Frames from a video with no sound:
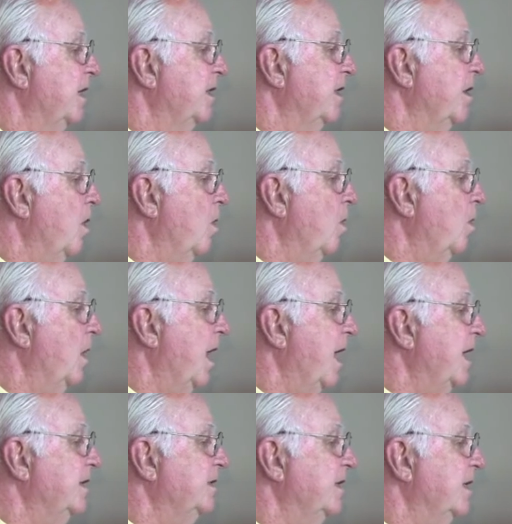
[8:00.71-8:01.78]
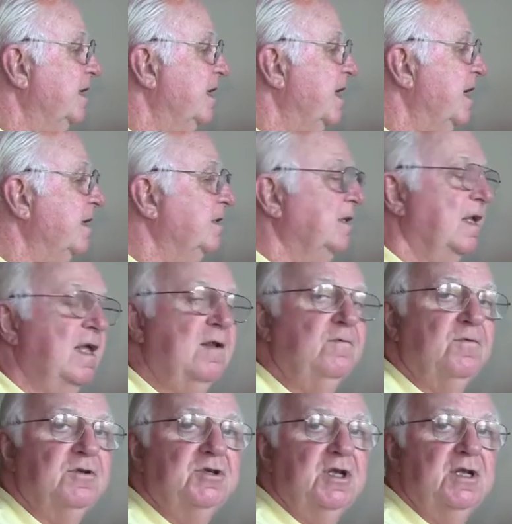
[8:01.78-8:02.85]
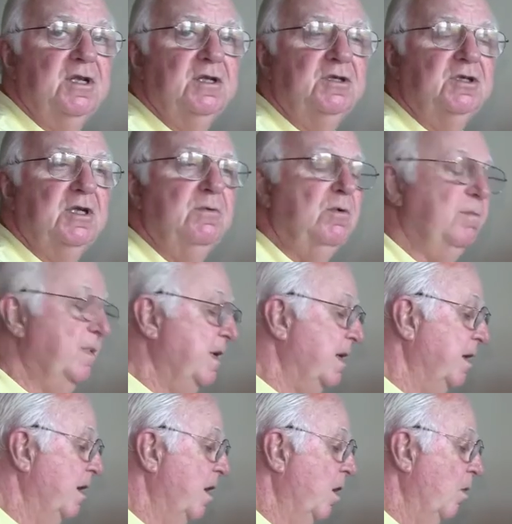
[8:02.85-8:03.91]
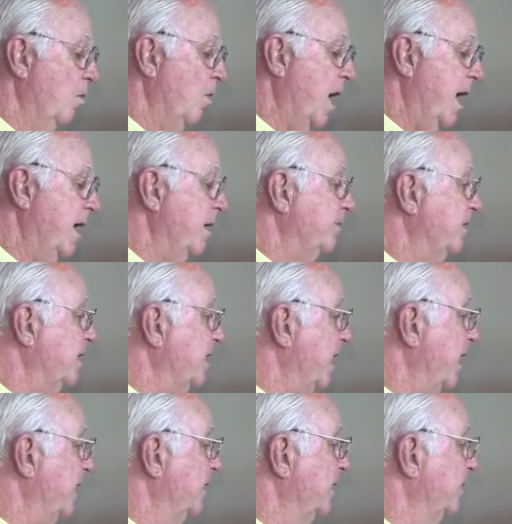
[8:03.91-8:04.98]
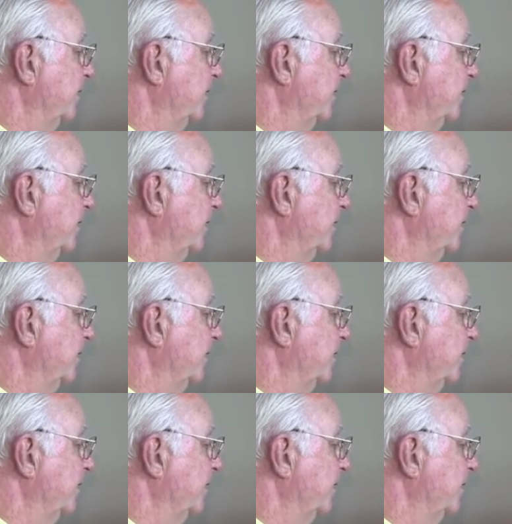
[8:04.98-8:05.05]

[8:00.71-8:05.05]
the old ACDS in Virginia. She will be right up to date.